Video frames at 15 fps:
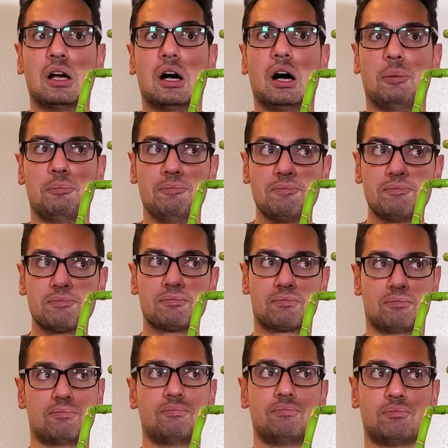
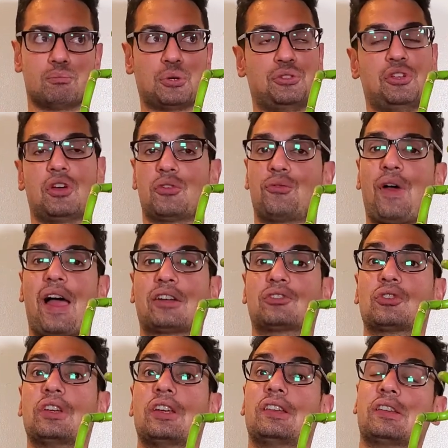But the other factor
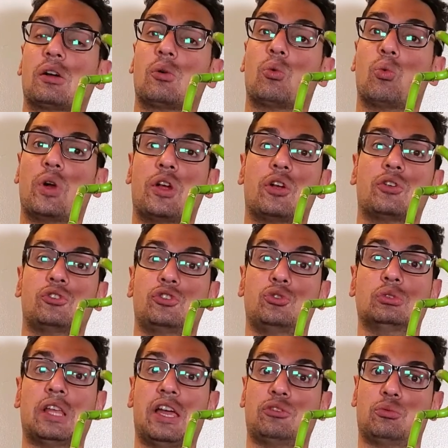is, where do
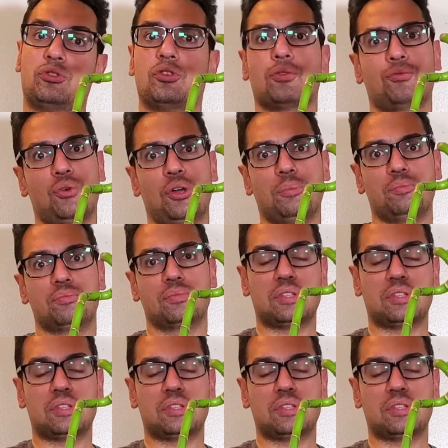you land with your foot?